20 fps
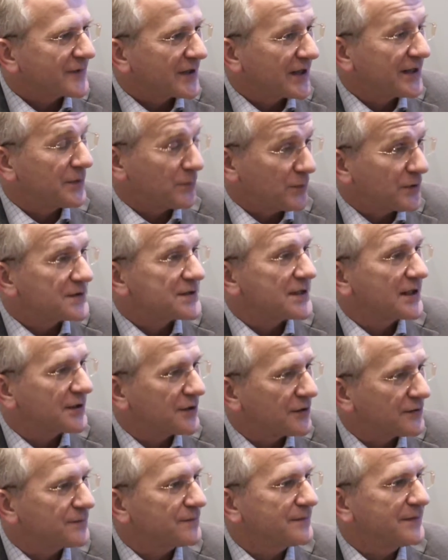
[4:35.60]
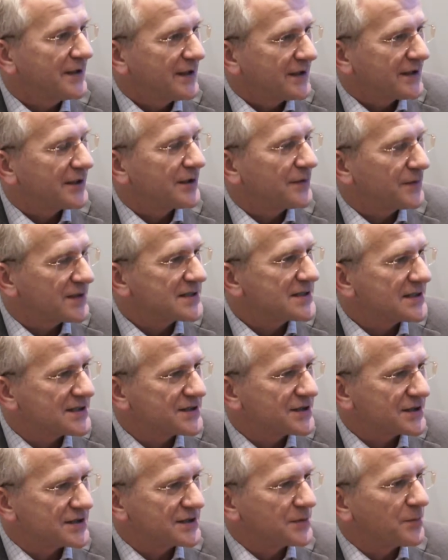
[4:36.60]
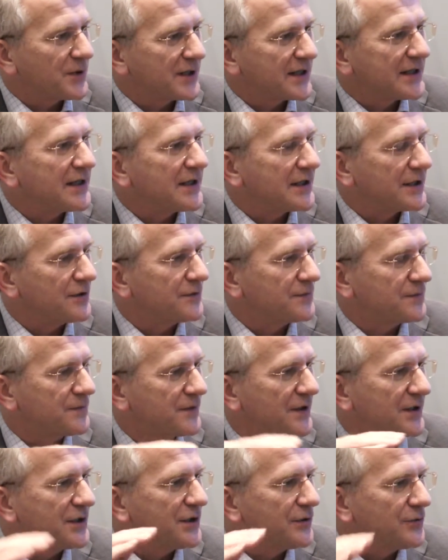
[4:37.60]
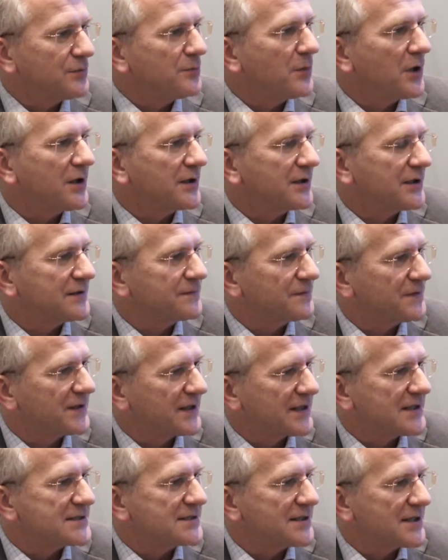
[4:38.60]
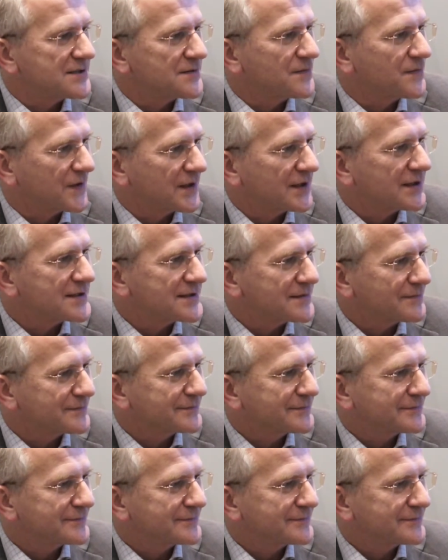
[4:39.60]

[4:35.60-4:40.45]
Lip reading: And it will take off. You know, this is just the beginning of a new market for the Internet of Things.